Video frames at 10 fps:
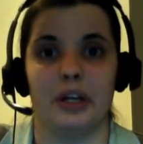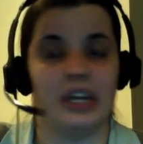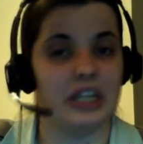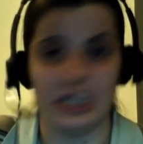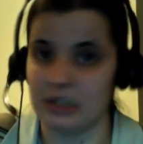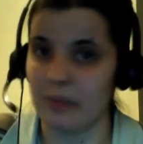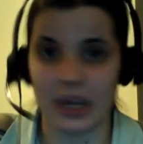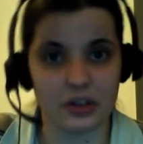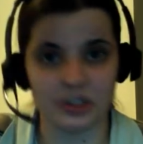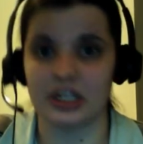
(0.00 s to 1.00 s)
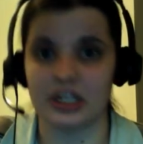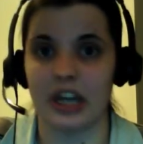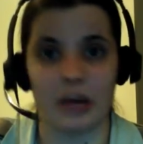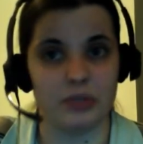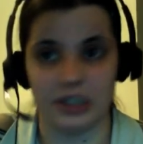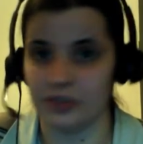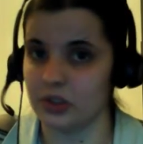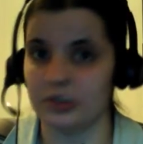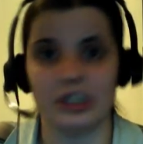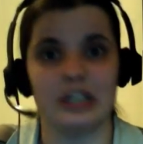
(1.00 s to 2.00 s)
It does depend on the state, how
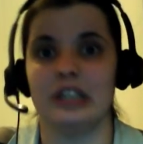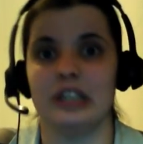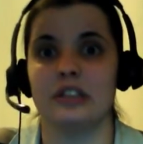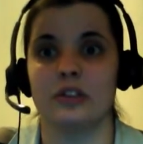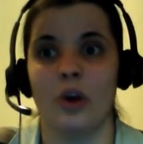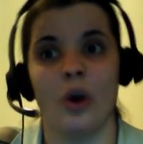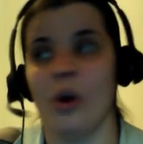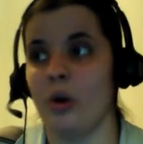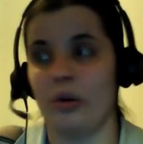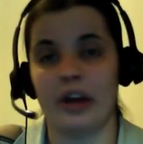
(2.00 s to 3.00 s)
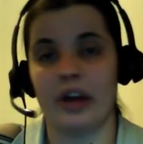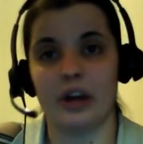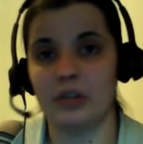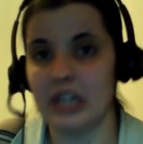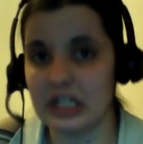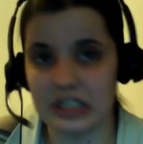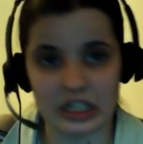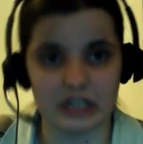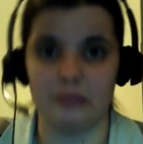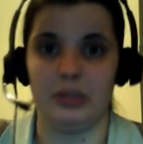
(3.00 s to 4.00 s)
difficult it is, or how easy
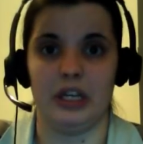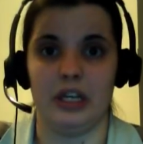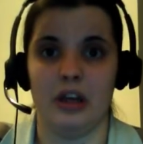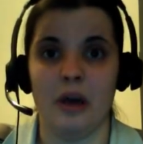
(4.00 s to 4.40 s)
it can be.